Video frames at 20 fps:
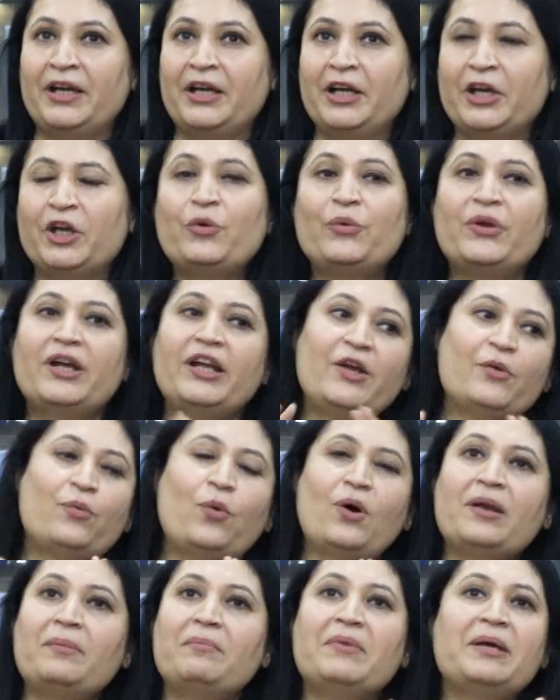You really
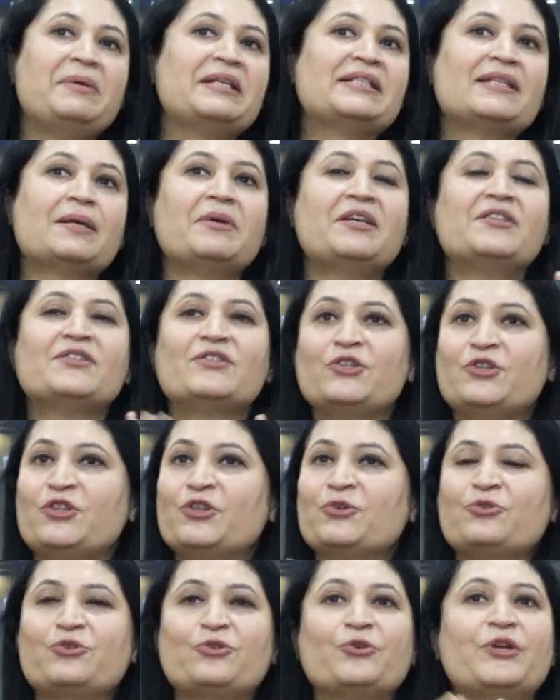want maybe some
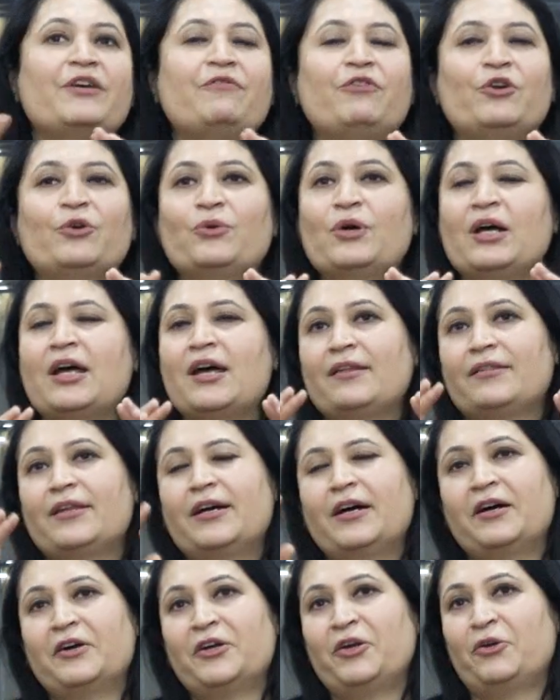institute to give you
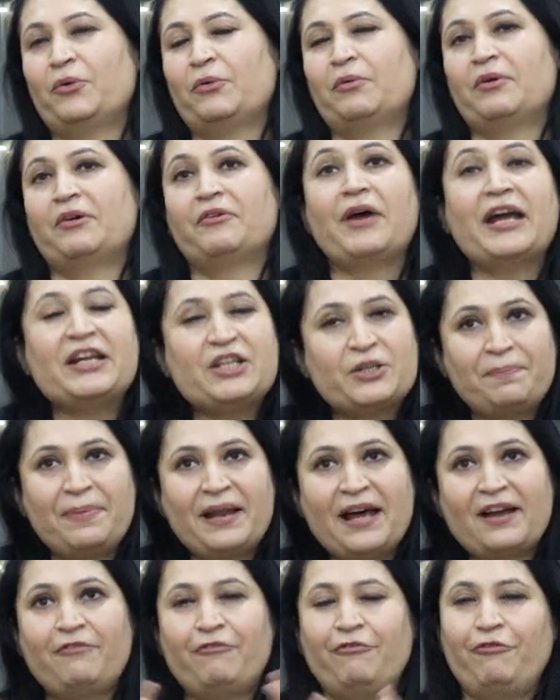the right
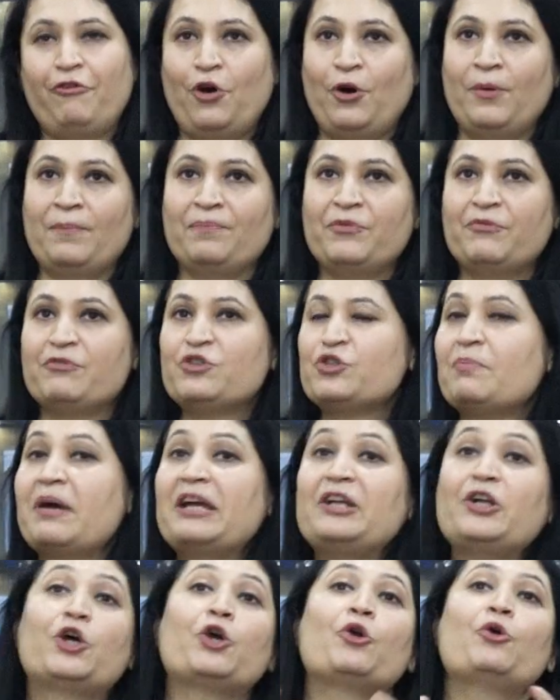platform which
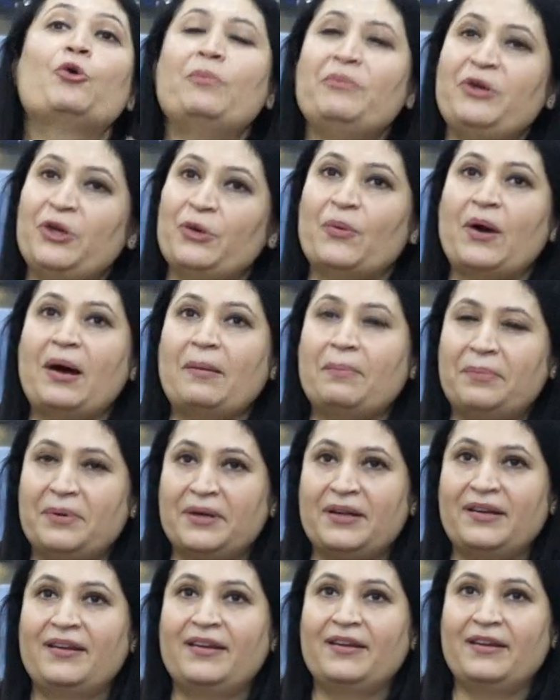might groom you up,
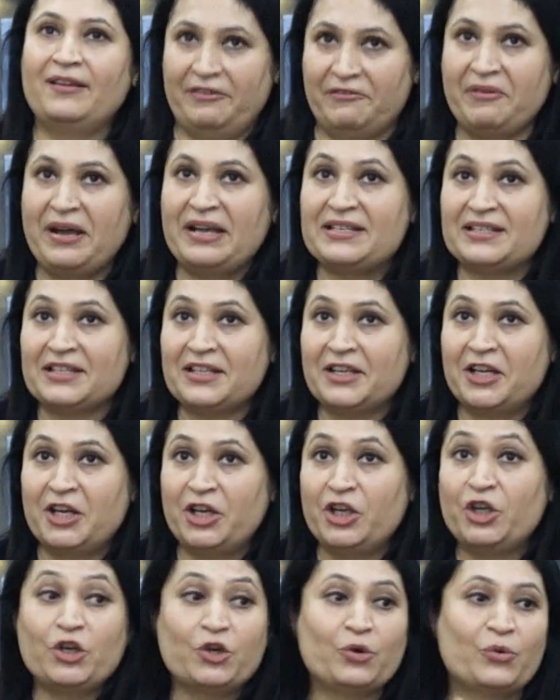right?
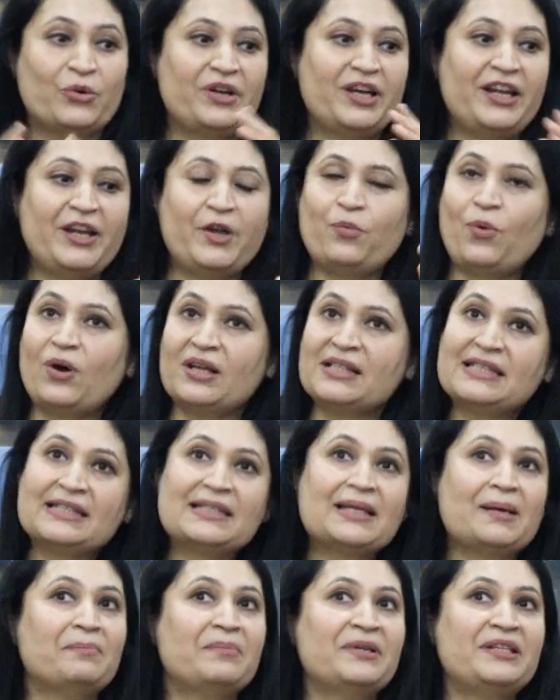You really want
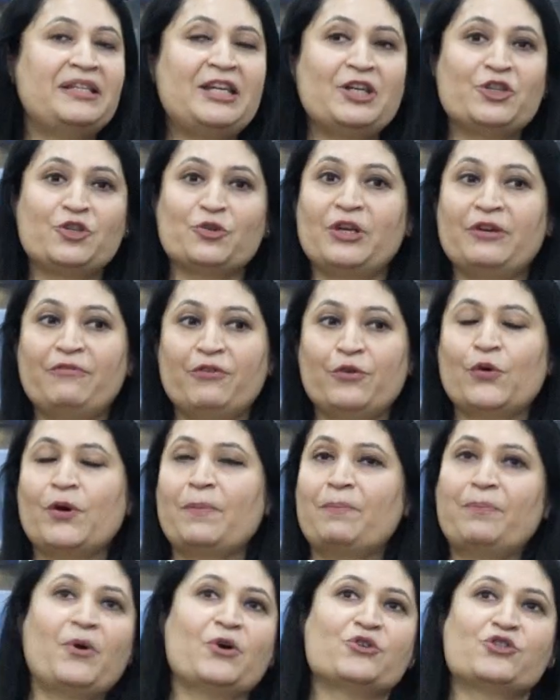somebody to give you a
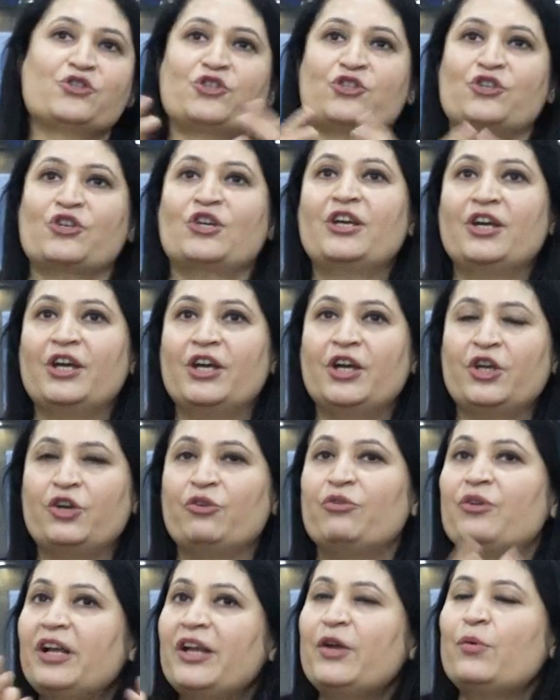push.
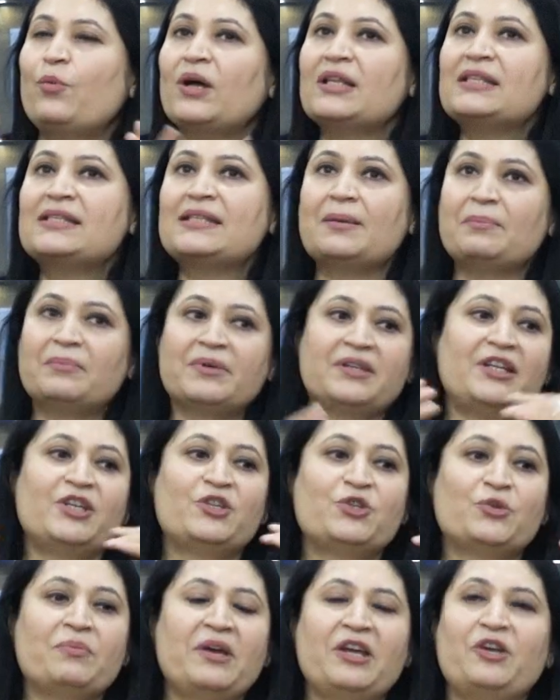You really want somebody
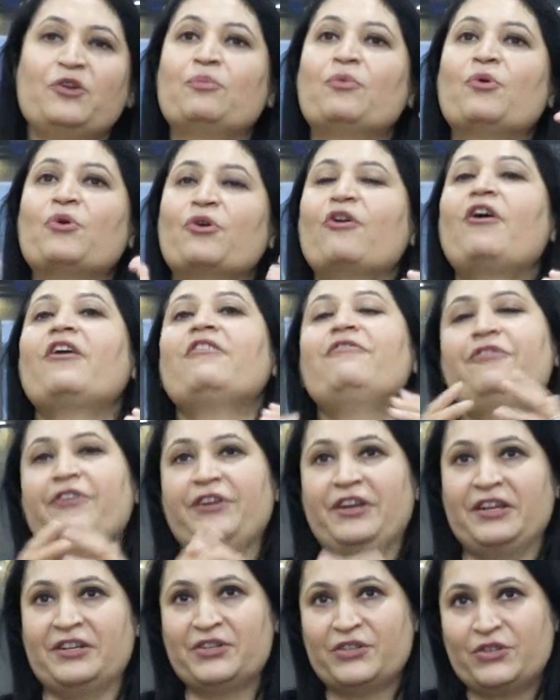to make you more
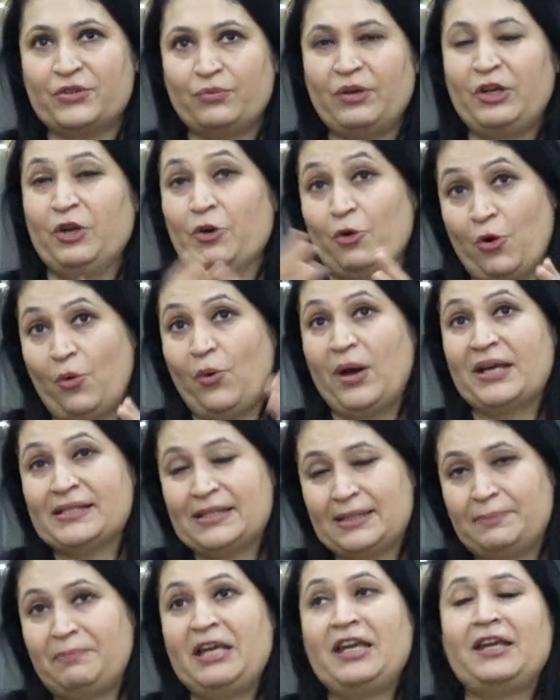confident when you go and
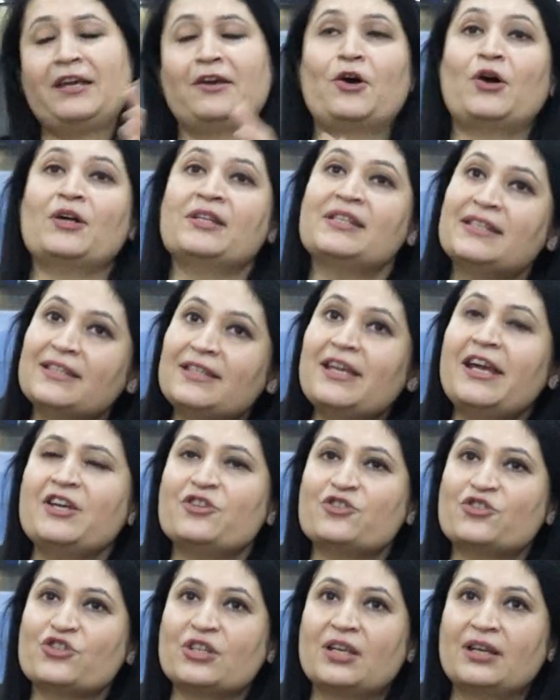speak on
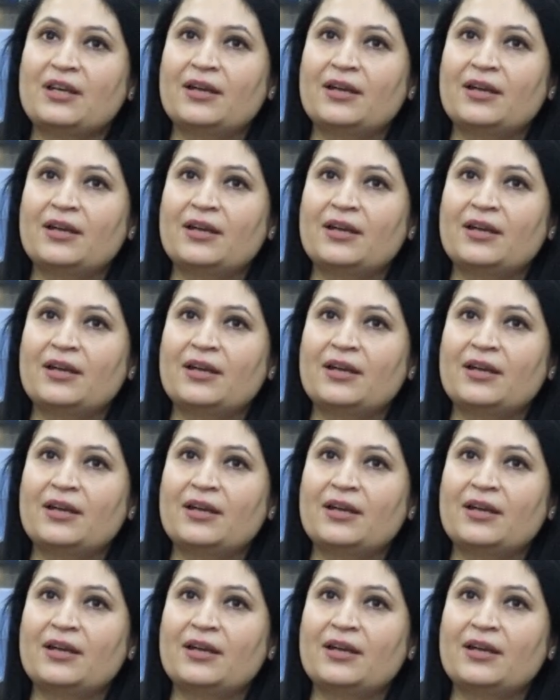stage.